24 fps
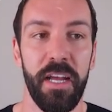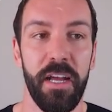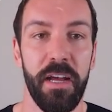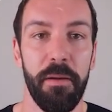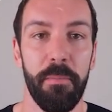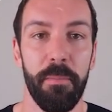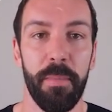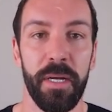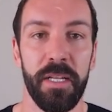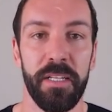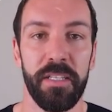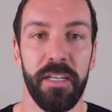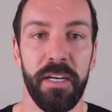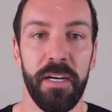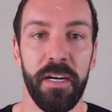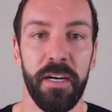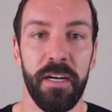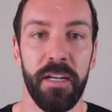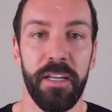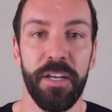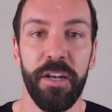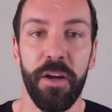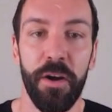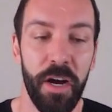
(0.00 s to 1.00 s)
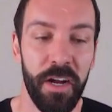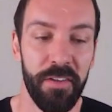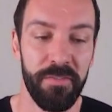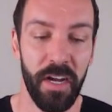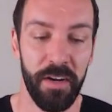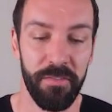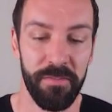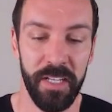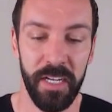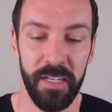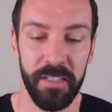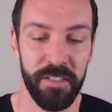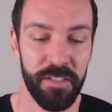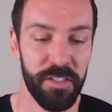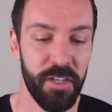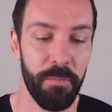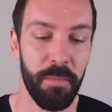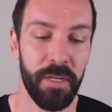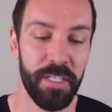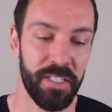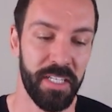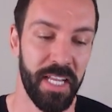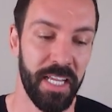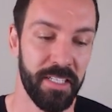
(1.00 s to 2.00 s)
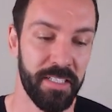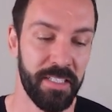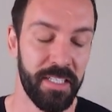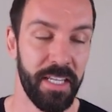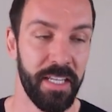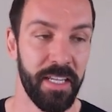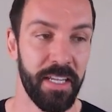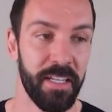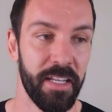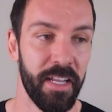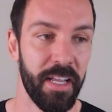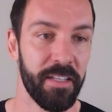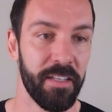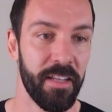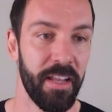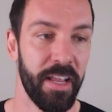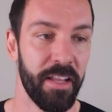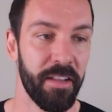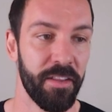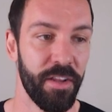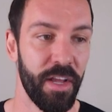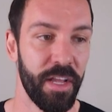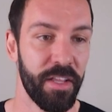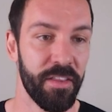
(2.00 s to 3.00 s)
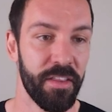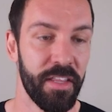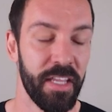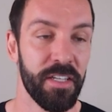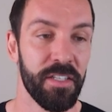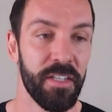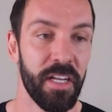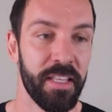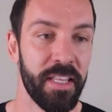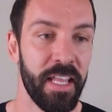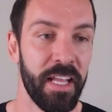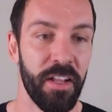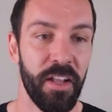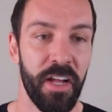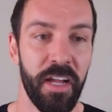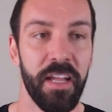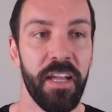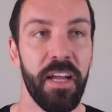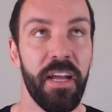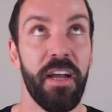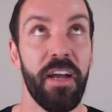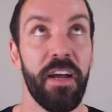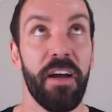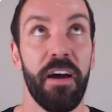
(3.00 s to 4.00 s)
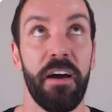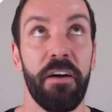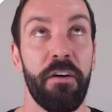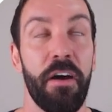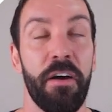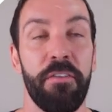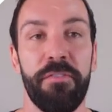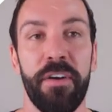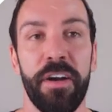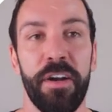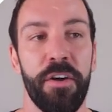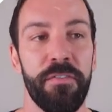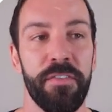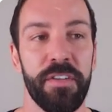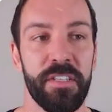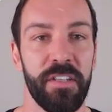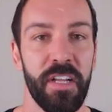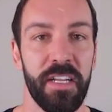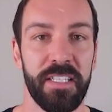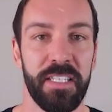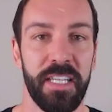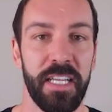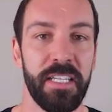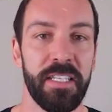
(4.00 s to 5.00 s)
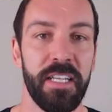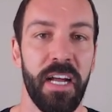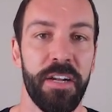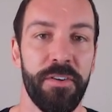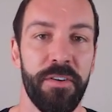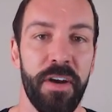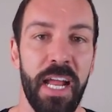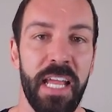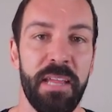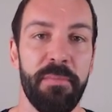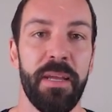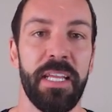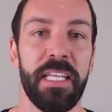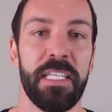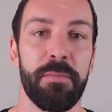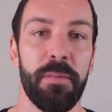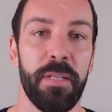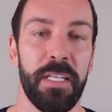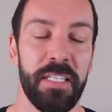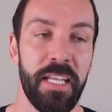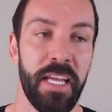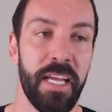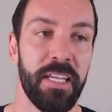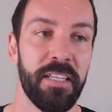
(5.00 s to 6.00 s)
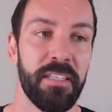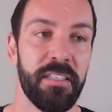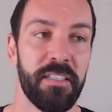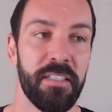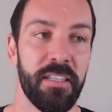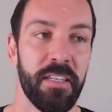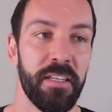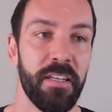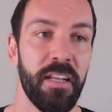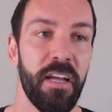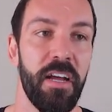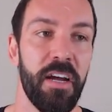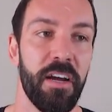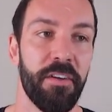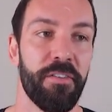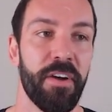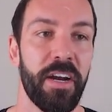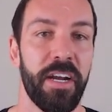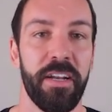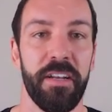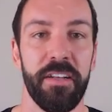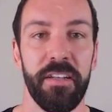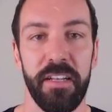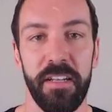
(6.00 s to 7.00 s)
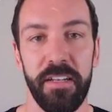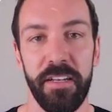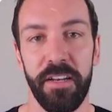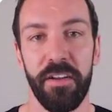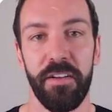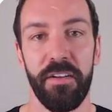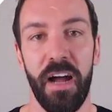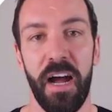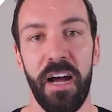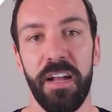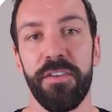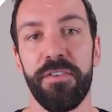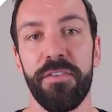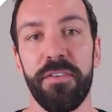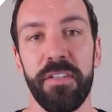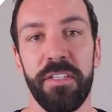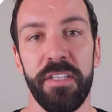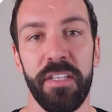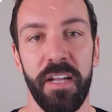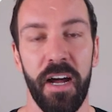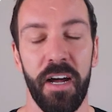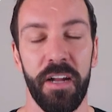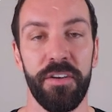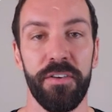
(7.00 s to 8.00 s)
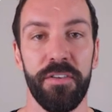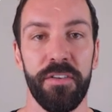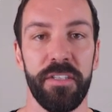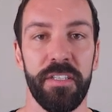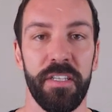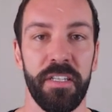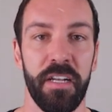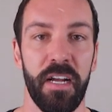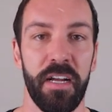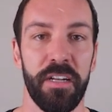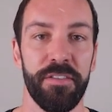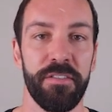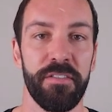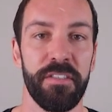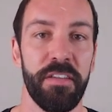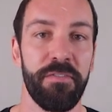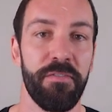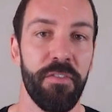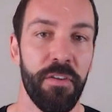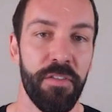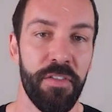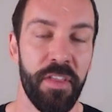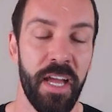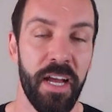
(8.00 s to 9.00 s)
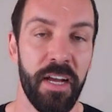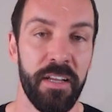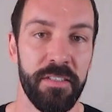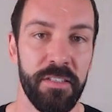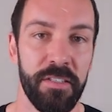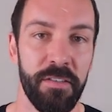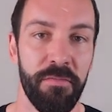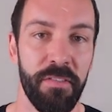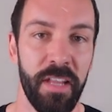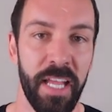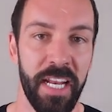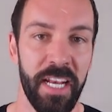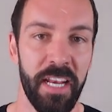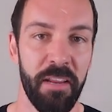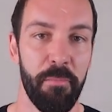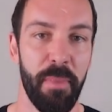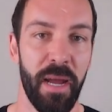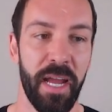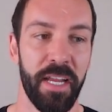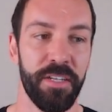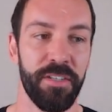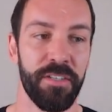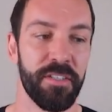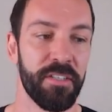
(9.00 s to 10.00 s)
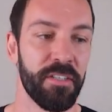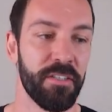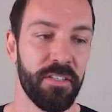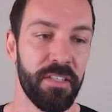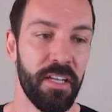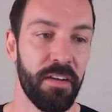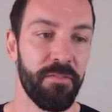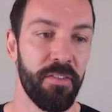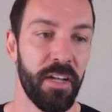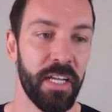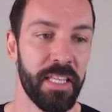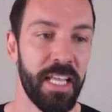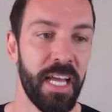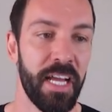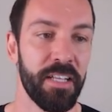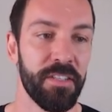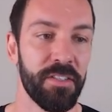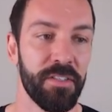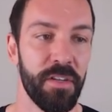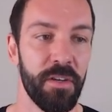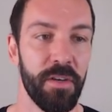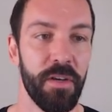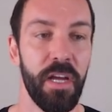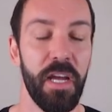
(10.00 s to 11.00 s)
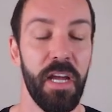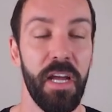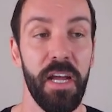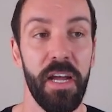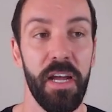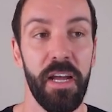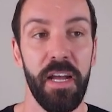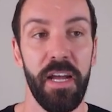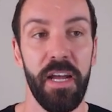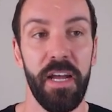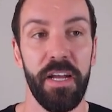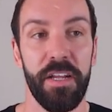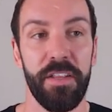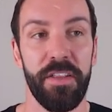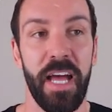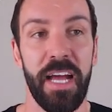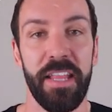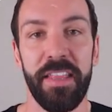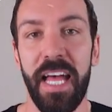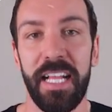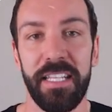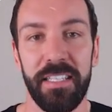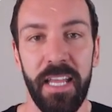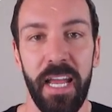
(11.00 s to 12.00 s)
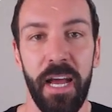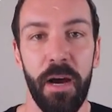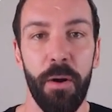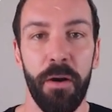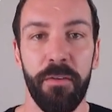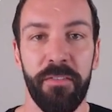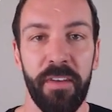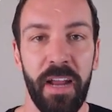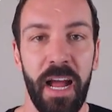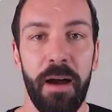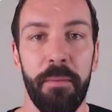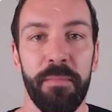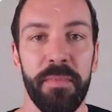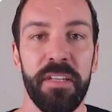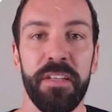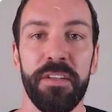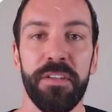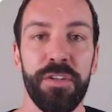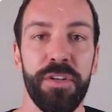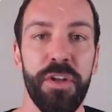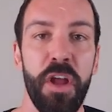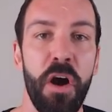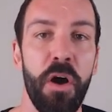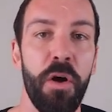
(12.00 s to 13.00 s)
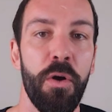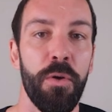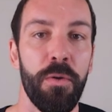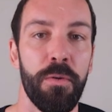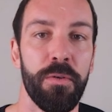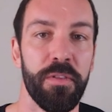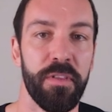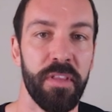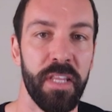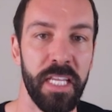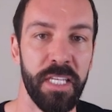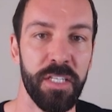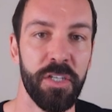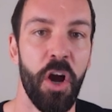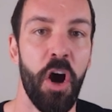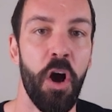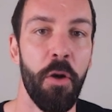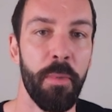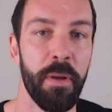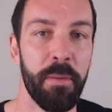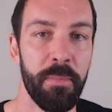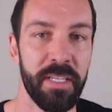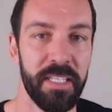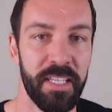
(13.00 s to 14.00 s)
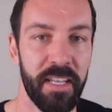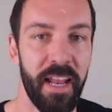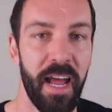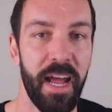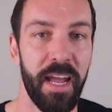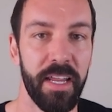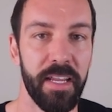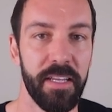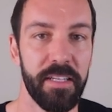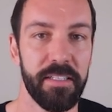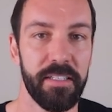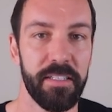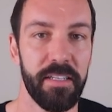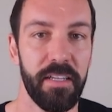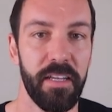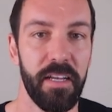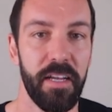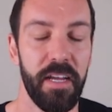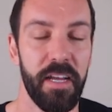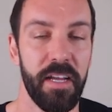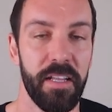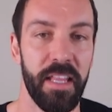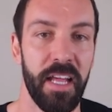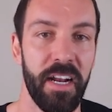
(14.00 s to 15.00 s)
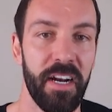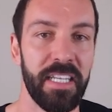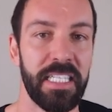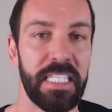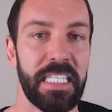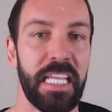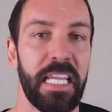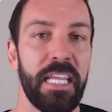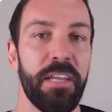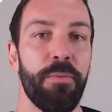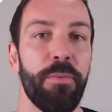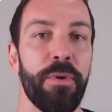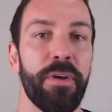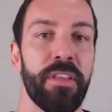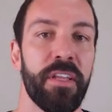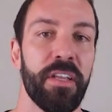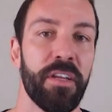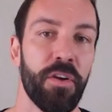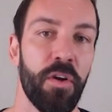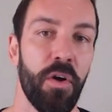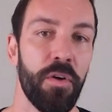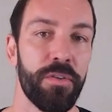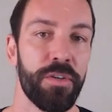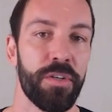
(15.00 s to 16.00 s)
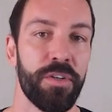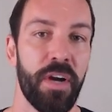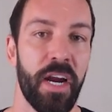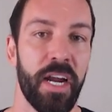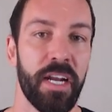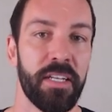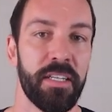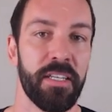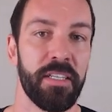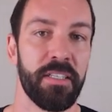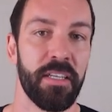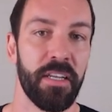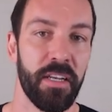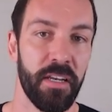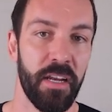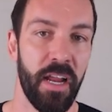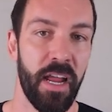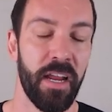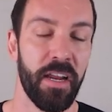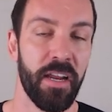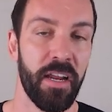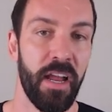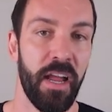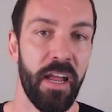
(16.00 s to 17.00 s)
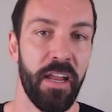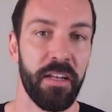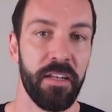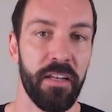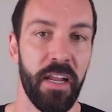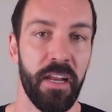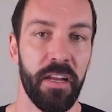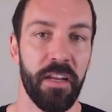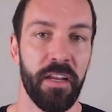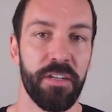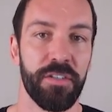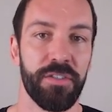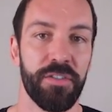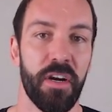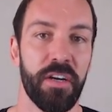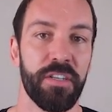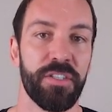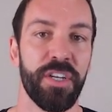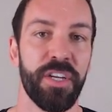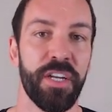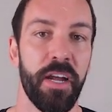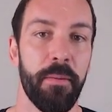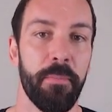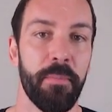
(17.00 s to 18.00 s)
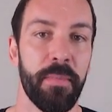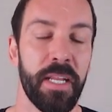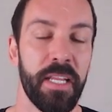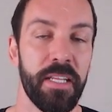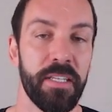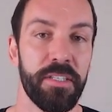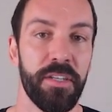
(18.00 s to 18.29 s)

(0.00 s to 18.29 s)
But I've done so much testing and things like that. Like I've ran over like 600 A/B split tests and created hundreds and hundreds and hundreds, if not thousands, of landing pages and stuff like that. So that's how I've come to know these common mistakes that I see within contractors and construction companies.